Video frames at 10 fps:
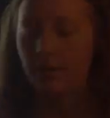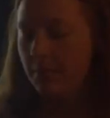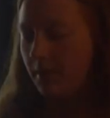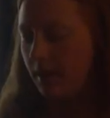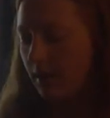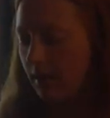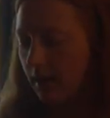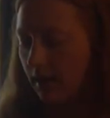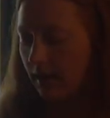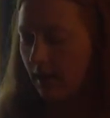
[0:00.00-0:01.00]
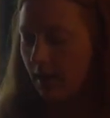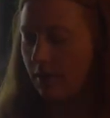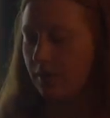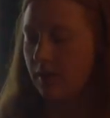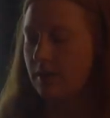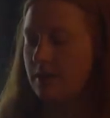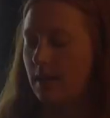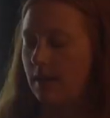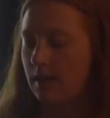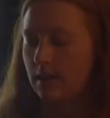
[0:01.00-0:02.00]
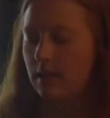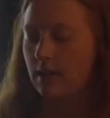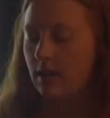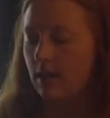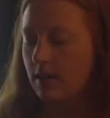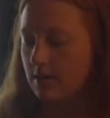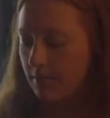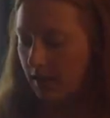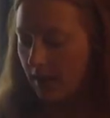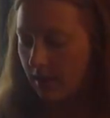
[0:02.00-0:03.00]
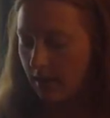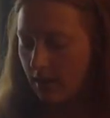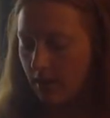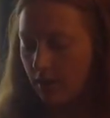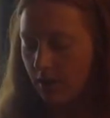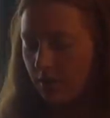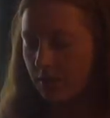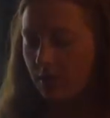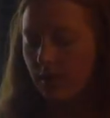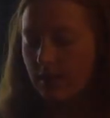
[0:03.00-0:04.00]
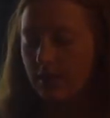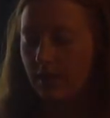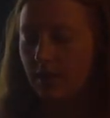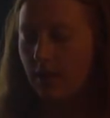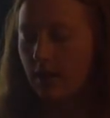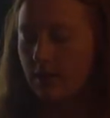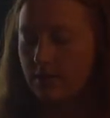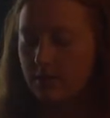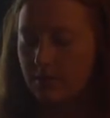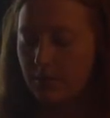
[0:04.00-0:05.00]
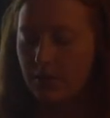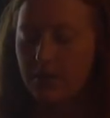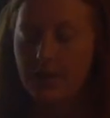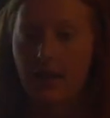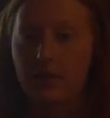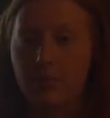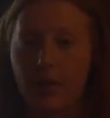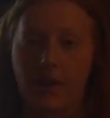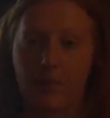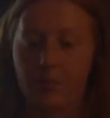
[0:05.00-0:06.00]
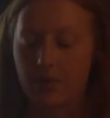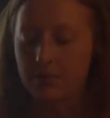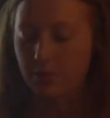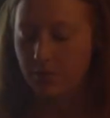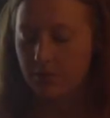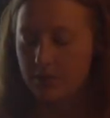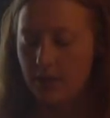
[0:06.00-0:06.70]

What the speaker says: to plan a healthy diet. Something I did not know going into the class were the diet planning principles: